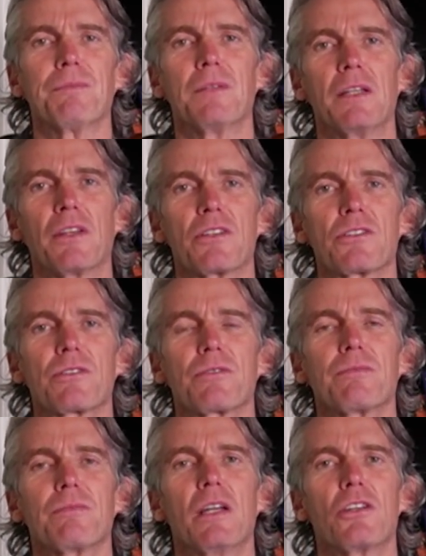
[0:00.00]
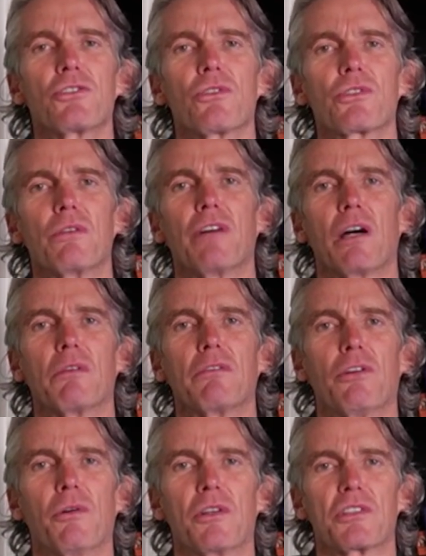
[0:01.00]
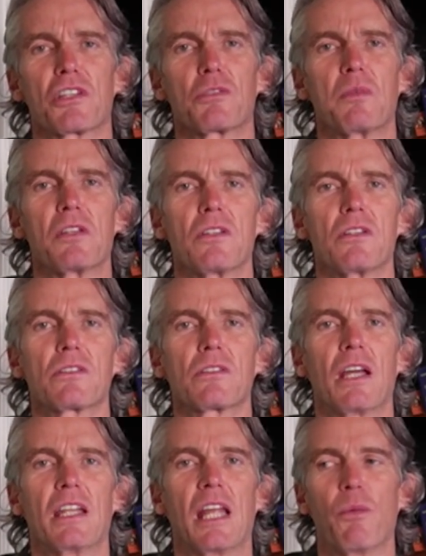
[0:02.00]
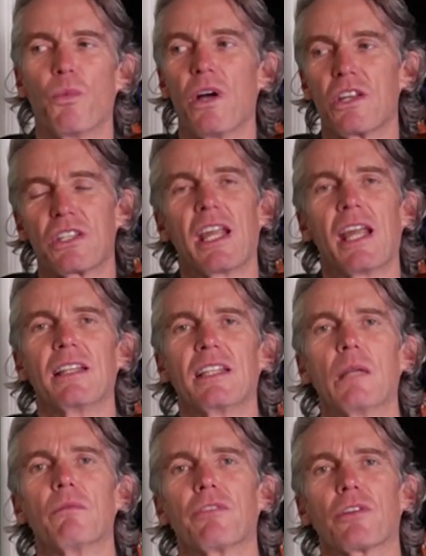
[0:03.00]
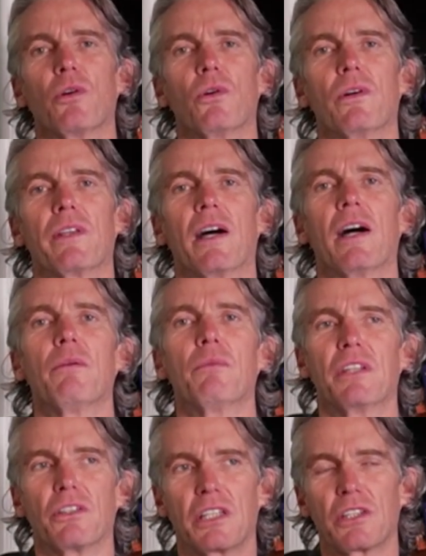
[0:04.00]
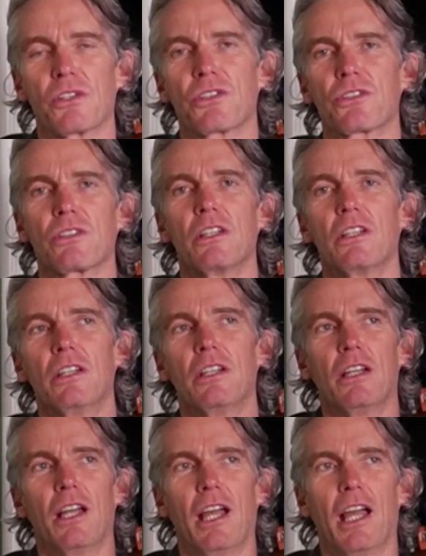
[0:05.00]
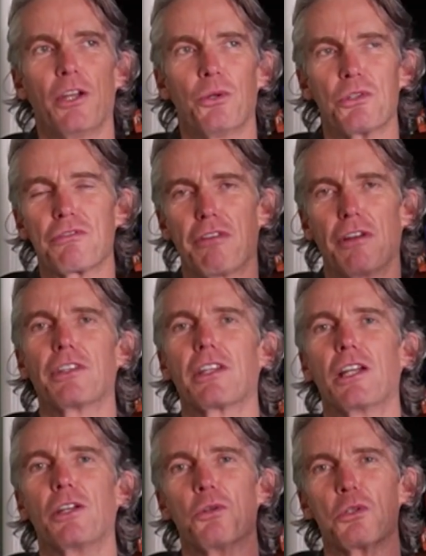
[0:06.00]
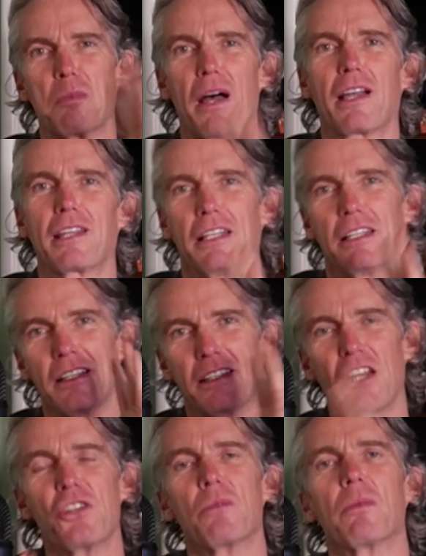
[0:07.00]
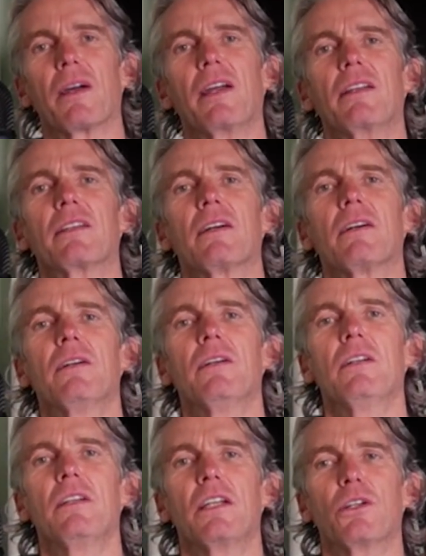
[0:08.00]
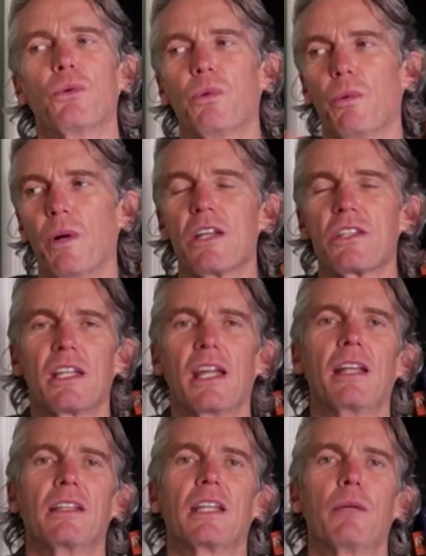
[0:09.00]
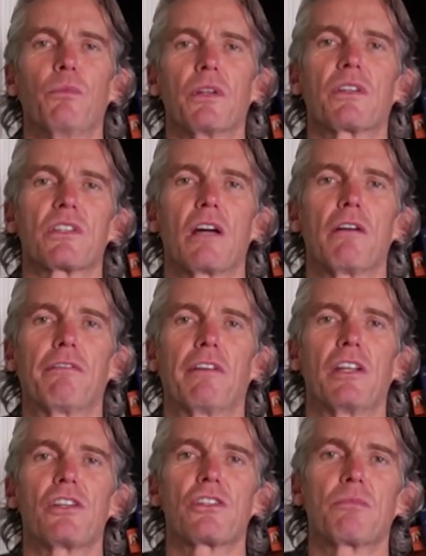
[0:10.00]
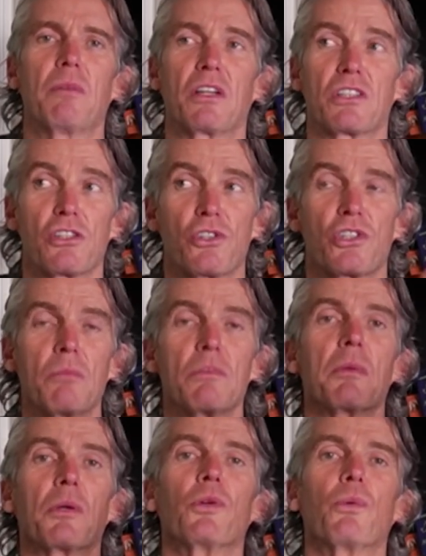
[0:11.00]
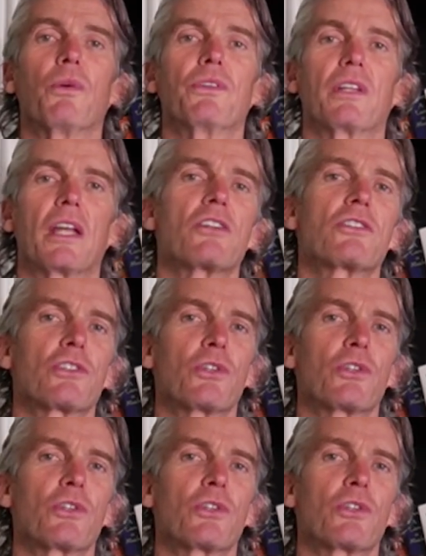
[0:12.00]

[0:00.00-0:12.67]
It does. It shows how far we've fallen as a species. And then what is the end game for all of that, when the leaders and who's funding it and who's backing it and the intention behind it, what is the end game? Where does that finish? Because it just seems to be going in one direction.